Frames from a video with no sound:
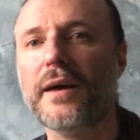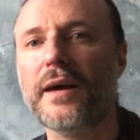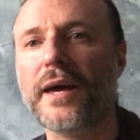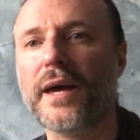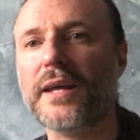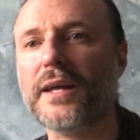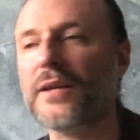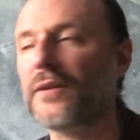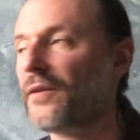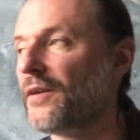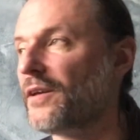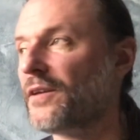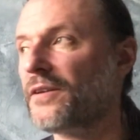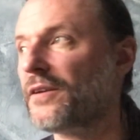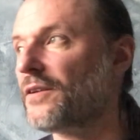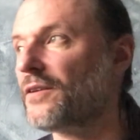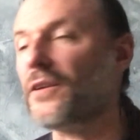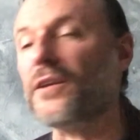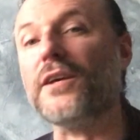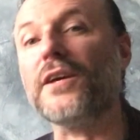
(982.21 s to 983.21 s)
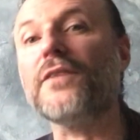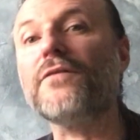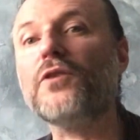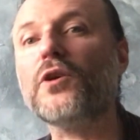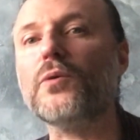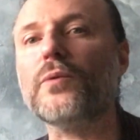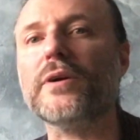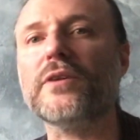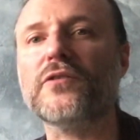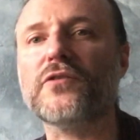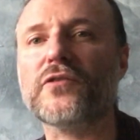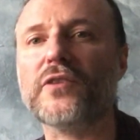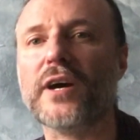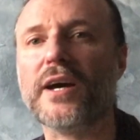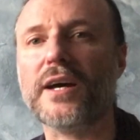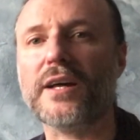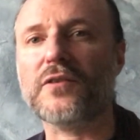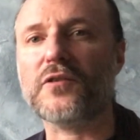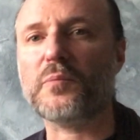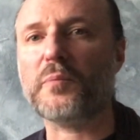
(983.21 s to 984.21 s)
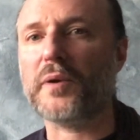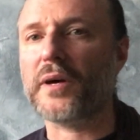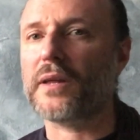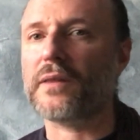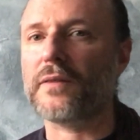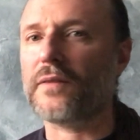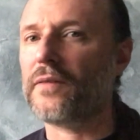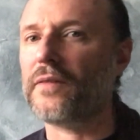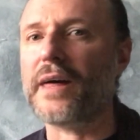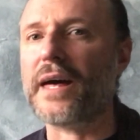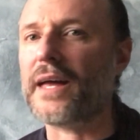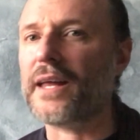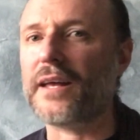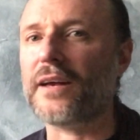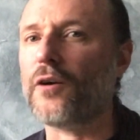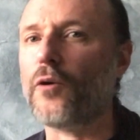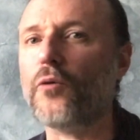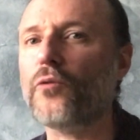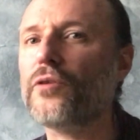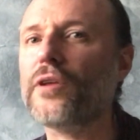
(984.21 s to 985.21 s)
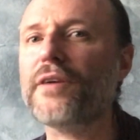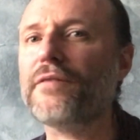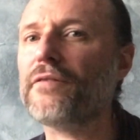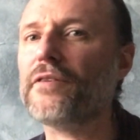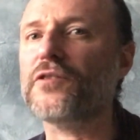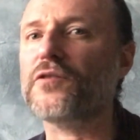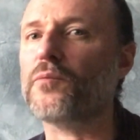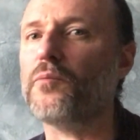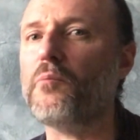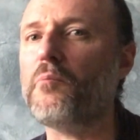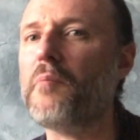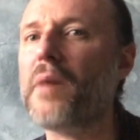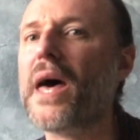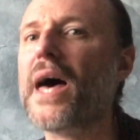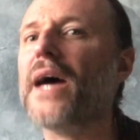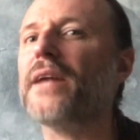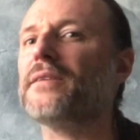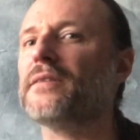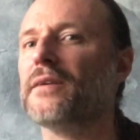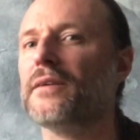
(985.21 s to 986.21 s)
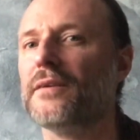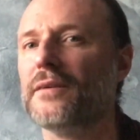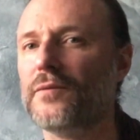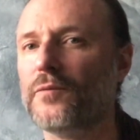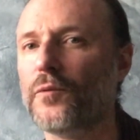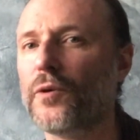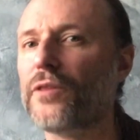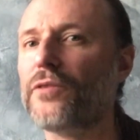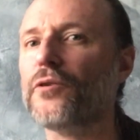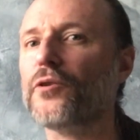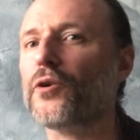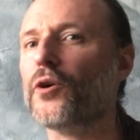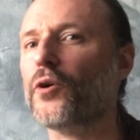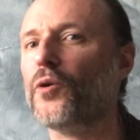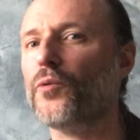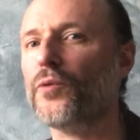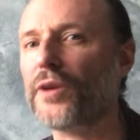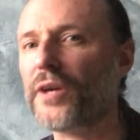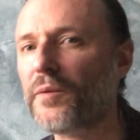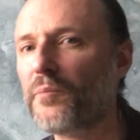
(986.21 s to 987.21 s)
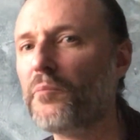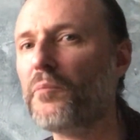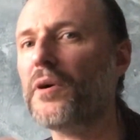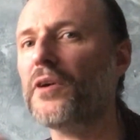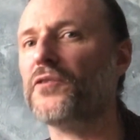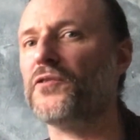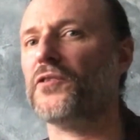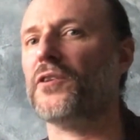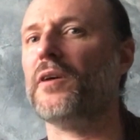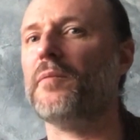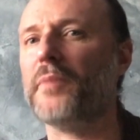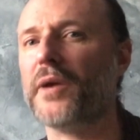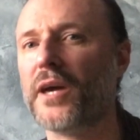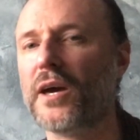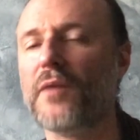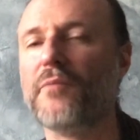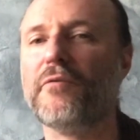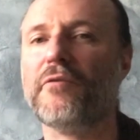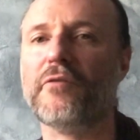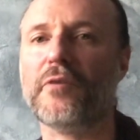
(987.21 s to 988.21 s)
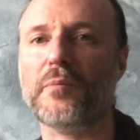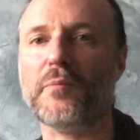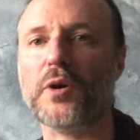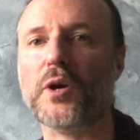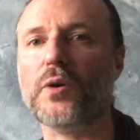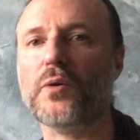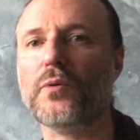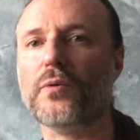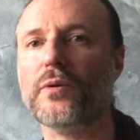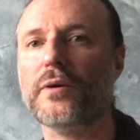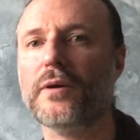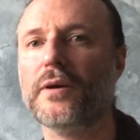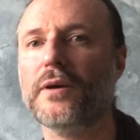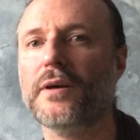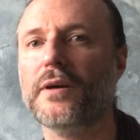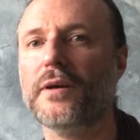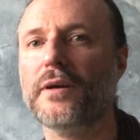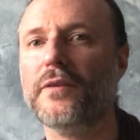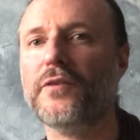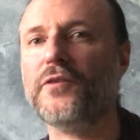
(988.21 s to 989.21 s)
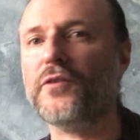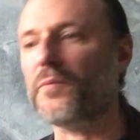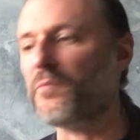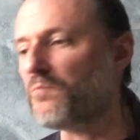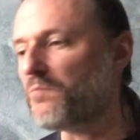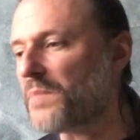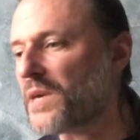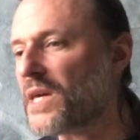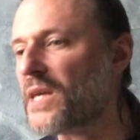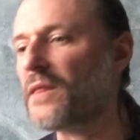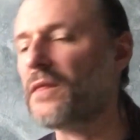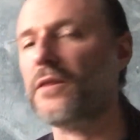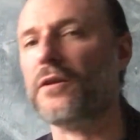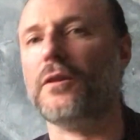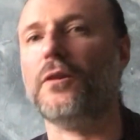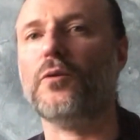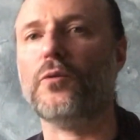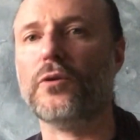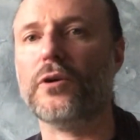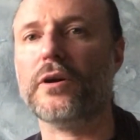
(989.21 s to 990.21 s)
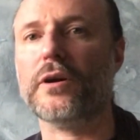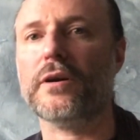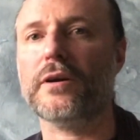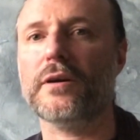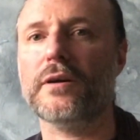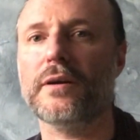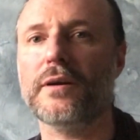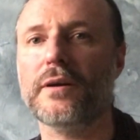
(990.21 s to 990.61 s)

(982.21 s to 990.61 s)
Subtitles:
and it can give you insights, but only if it's met with your own imbus coming up from you to meet the lore.